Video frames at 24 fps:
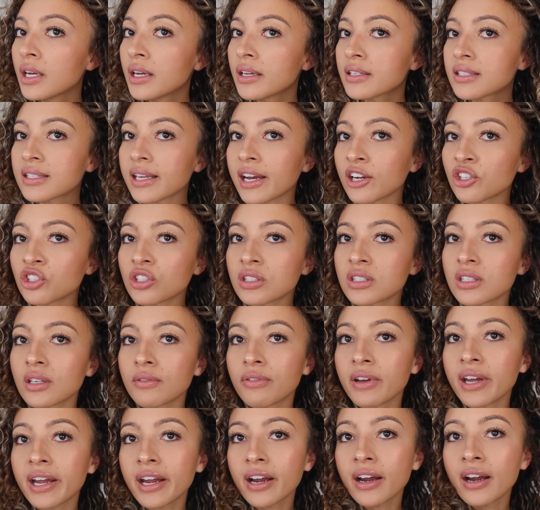sections of
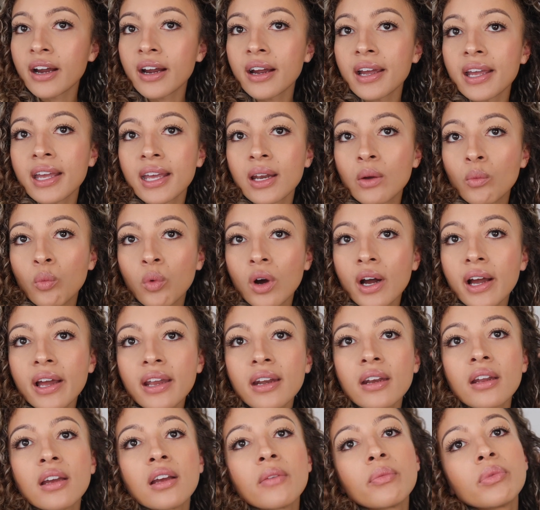hair in
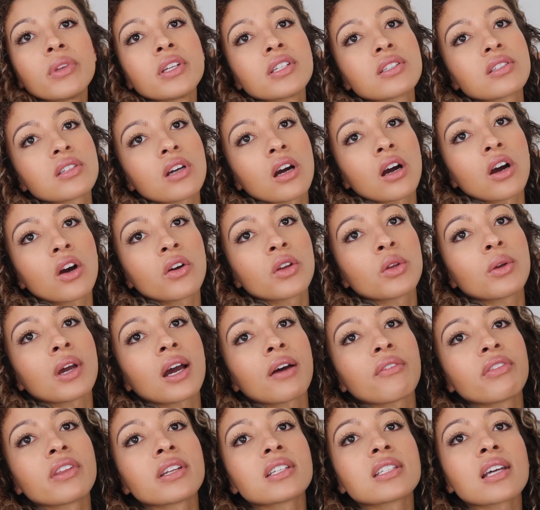one. So you
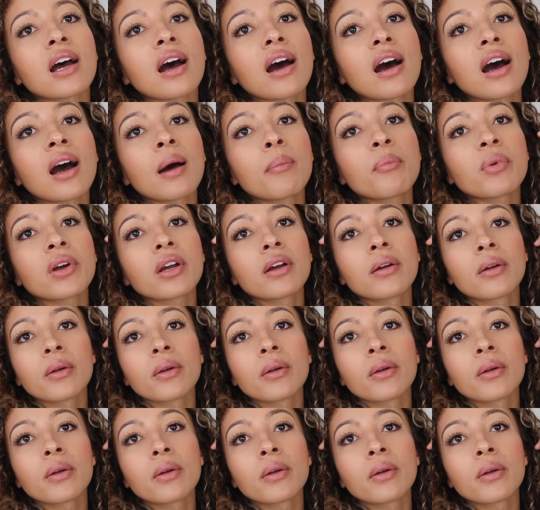have the top